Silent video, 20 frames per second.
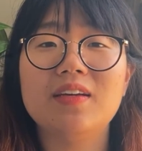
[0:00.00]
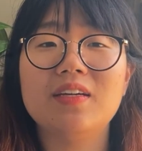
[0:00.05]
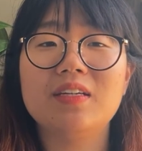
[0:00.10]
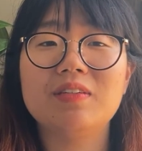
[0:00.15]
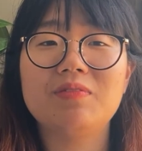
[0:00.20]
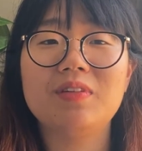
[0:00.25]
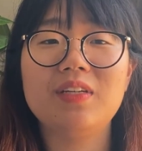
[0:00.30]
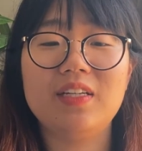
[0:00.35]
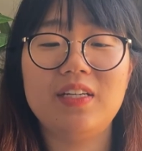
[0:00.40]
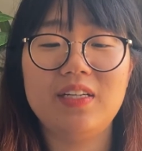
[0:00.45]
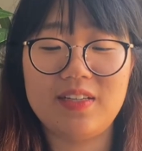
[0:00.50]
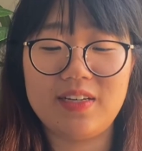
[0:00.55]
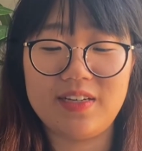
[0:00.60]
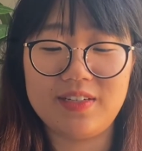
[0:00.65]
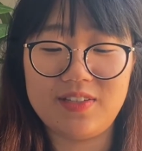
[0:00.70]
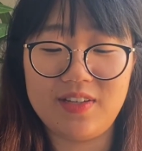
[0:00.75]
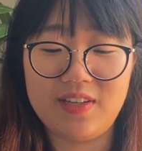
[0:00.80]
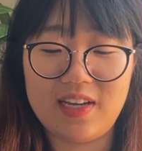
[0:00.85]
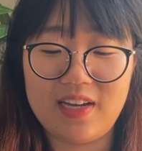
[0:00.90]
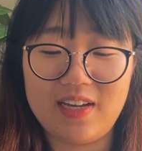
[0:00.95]
really
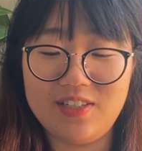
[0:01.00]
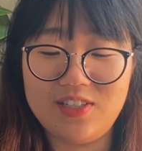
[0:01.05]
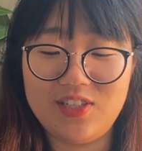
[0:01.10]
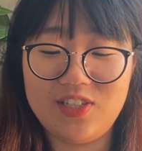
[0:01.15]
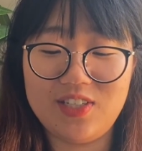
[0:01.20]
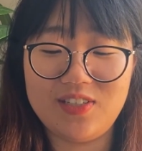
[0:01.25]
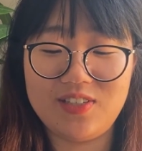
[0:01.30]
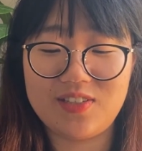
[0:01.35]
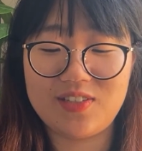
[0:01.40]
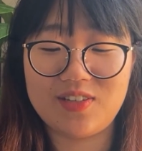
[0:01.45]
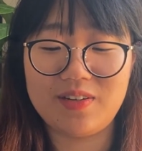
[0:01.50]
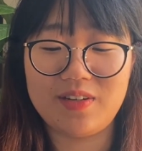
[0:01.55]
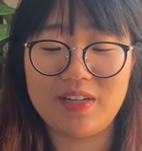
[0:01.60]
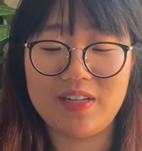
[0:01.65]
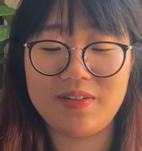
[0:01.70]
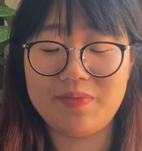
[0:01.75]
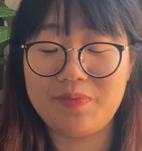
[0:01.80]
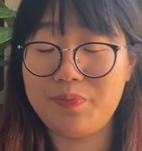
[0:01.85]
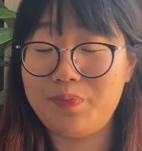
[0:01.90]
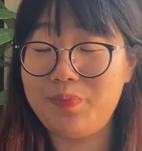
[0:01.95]
nice. Again, she's got
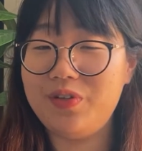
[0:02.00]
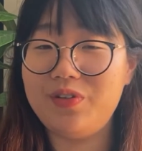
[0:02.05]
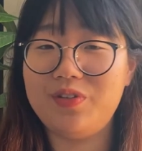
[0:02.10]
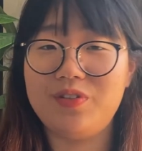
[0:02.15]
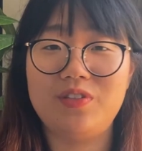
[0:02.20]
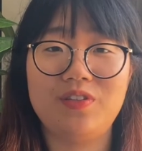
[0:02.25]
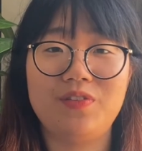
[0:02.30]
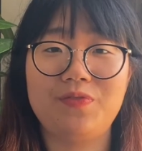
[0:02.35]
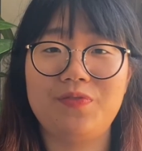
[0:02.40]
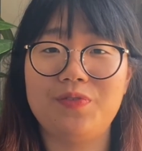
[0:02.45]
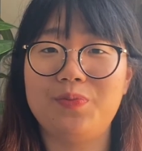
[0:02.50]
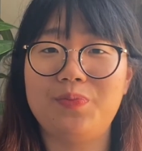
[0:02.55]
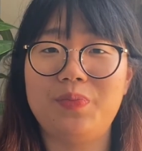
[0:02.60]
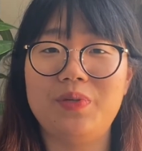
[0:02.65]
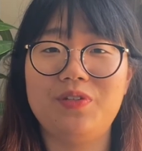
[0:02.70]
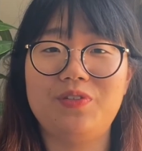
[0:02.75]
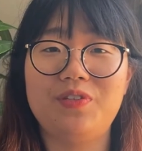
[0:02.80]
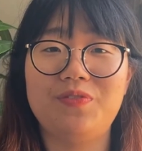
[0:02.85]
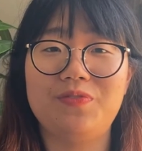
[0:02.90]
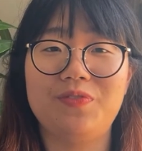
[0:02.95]
beautiful
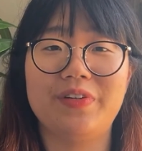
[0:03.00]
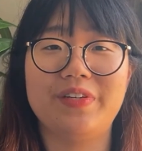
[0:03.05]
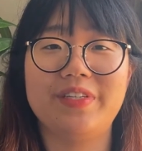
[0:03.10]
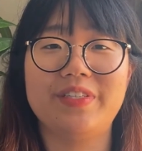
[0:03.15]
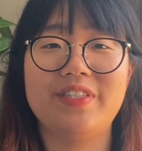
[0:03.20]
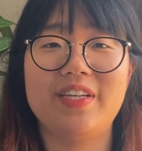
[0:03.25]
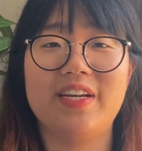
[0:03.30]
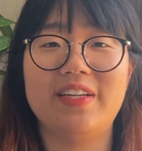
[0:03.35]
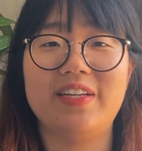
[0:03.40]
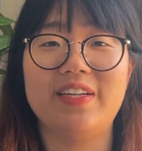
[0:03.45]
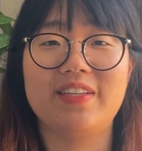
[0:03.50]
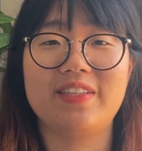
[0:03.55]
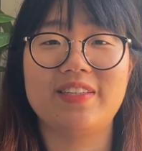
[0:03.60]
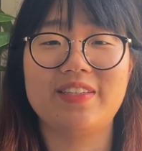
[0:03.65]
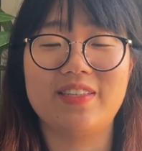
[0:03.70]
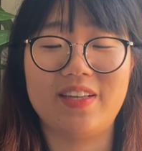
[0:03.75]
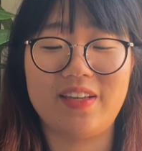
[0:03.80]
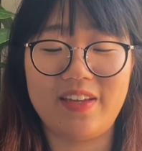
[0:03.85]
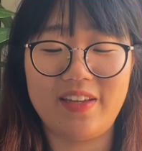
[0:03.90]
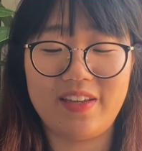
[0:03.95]
aesthetics,
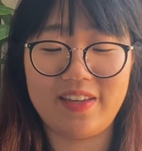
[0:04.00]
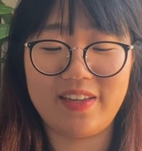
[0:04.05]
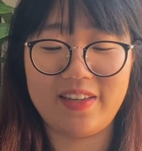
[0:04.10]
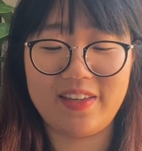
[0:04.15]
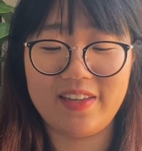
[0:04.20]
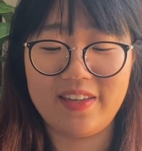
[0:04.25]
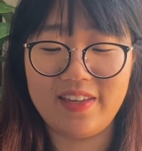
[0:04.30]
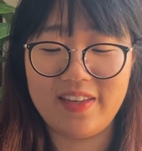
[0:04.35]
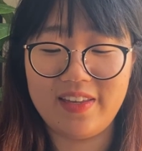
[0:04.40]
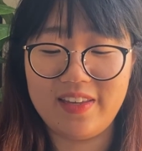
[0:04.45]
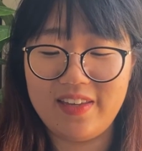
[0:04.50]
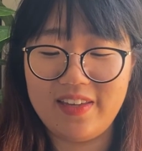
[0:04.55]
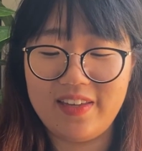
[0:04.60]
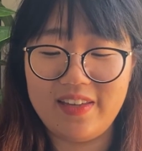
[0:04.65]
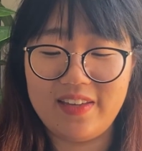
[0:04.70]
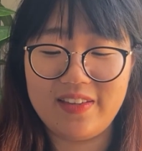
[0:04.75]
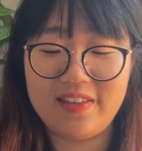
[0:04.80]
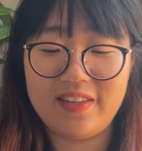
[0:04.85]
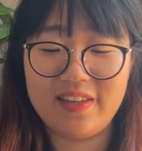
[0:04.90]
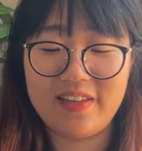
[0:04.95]
like
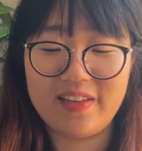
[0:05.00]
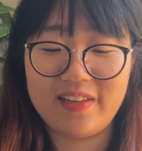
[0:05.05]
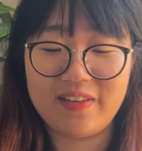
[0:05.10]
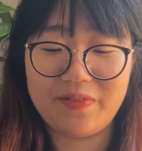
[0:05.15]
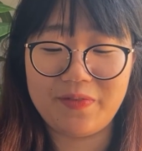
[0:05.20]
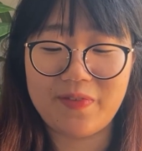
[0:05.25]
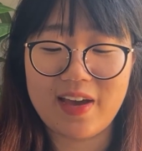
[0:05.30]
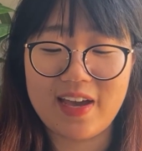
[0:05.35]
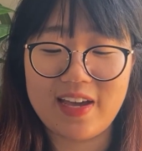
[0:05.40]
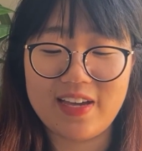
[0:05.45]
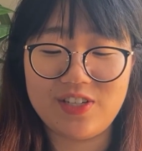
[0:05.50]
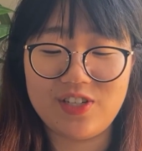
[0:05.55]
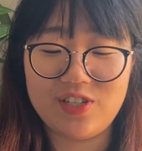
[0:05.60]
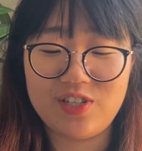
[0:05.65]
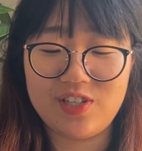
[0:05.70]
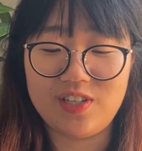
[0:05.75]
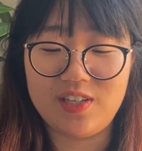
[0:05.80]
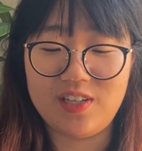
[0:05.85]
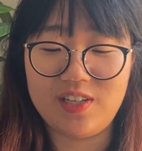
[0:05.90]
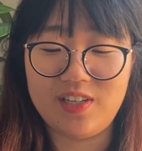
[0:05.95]
the way
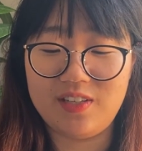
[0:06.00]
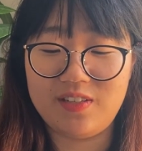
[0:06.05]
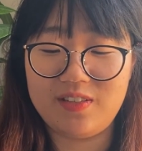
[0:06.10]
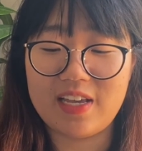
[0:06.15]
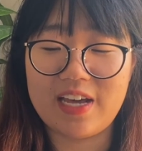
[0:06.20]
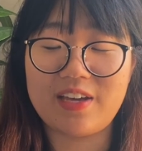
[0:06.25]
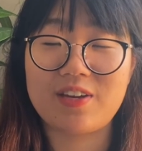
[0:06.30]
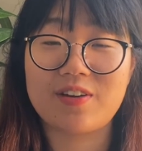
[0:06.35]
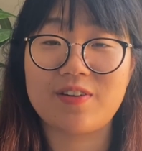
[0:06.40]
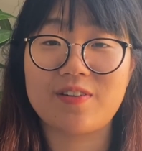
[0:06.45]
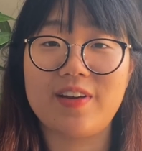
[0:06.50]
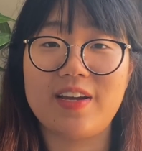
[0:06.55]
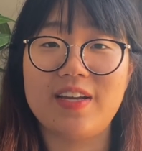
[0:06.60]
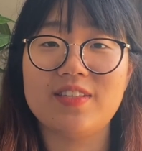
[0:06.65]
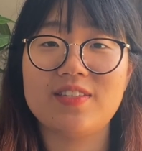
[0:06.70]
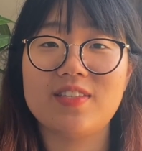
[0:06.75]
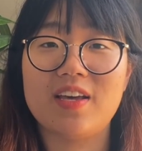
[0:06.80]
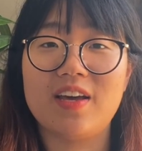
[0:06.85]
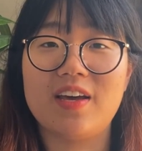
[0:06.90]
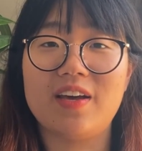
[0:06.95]
she
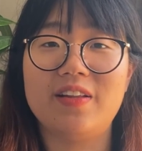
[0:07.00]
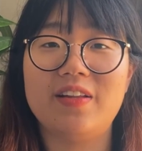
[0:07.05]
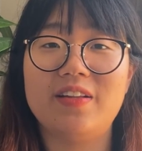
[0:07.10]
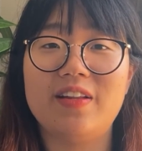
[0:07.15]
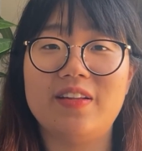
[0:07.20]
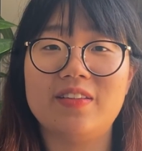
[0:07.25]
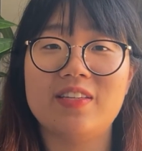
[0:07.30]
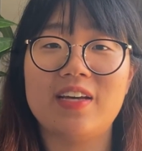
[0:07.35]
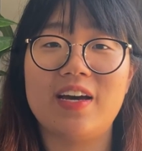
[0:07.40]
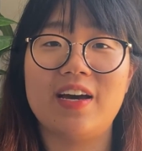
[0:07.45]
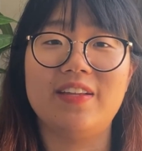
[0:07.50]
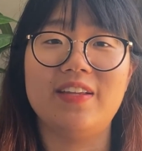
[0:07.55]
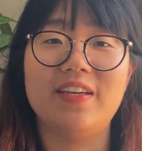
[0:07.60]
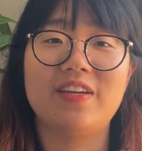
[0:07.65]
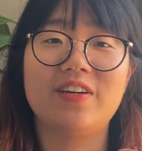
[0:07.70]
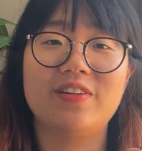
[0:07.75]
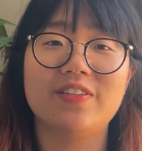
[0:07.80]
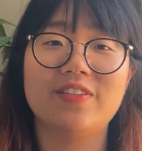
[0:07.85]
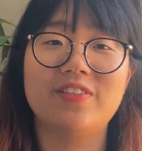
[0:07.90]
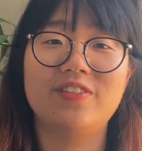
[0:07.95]
decorates her tiny
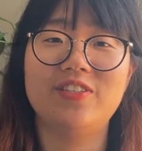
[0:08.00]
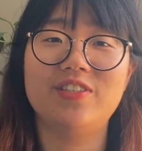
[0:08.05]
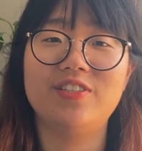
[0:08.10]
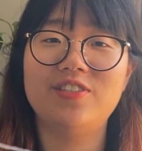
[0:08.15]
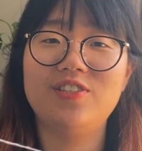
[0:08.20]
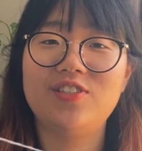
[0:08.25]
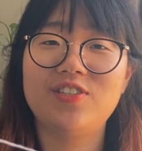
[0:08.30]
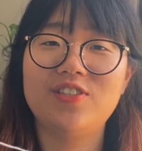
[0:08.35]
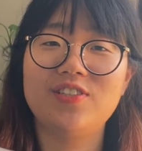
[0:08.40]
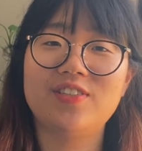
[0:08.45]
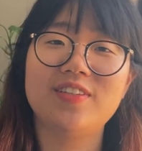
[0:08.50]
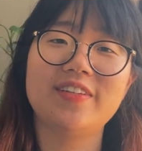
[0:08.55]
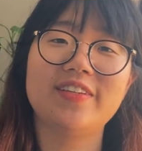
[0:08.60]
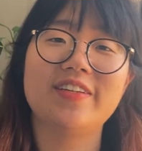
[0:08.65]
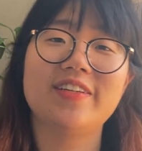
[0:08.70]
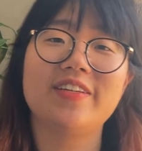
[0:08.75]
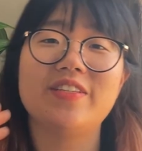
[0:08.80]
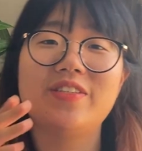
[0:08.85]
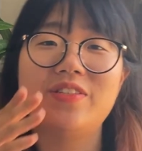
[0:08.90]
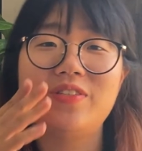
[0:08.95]
cottage
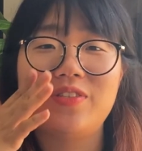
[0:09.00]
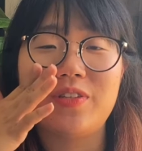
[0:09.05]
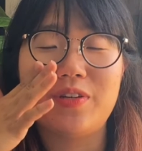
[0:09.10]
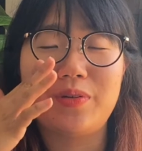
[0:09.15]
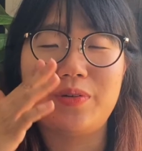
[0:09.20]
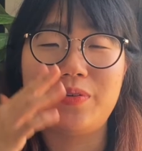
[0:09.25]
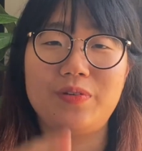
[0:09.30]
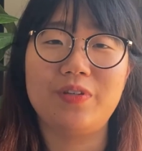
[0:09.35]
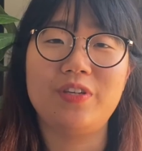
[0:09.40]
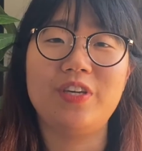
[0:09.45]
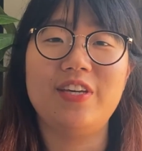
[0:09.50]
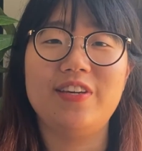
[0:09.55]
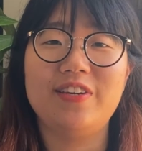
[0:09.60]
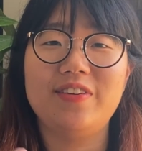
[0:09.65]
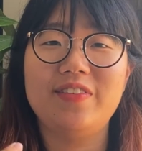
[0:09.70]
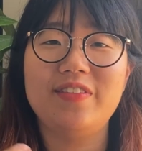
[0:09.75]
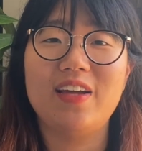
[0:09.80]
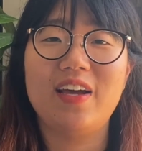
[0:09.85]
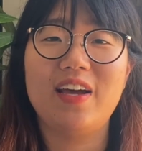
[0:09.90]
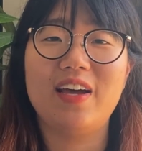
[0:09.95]
is so
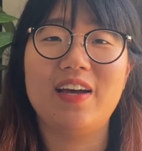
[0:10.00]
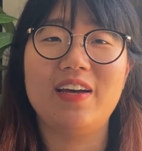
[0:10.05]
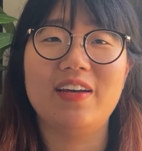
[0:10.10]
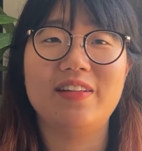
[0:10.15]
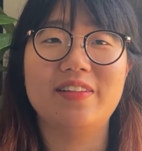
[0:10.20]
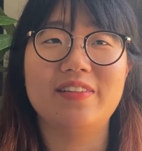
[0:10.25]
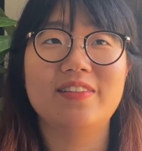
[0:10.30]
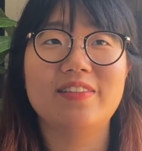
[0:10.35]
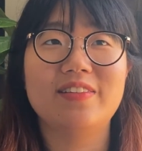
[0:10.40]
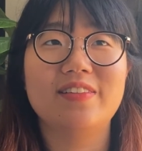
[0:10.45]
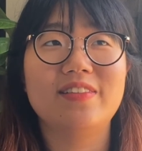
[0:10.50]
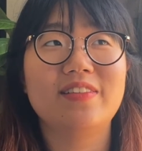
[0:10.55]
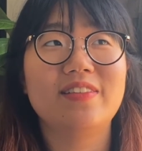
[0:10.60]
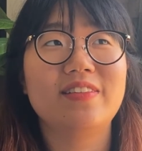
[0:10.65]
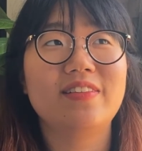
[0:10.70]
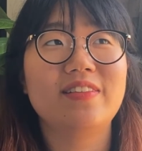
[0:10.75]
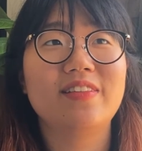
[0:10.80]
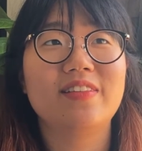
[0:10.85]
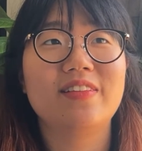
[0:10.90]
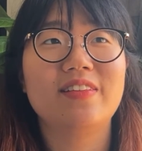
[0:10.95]
cute. And
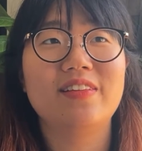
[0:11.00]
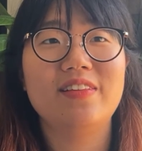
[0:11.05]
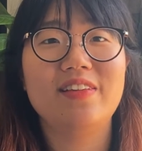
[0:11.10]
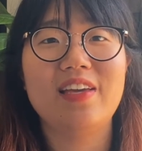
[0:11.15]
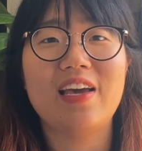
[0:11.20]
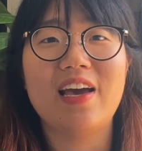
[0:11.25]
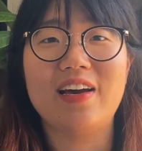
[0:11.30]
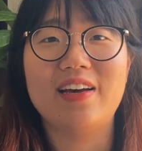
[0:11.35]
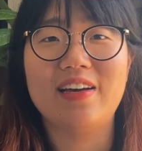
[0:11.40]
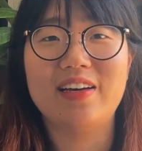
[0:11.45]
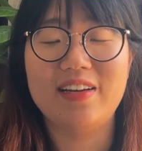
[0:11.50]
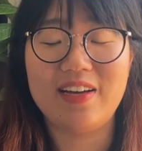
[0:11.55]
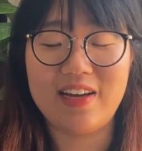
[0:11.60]
yeah,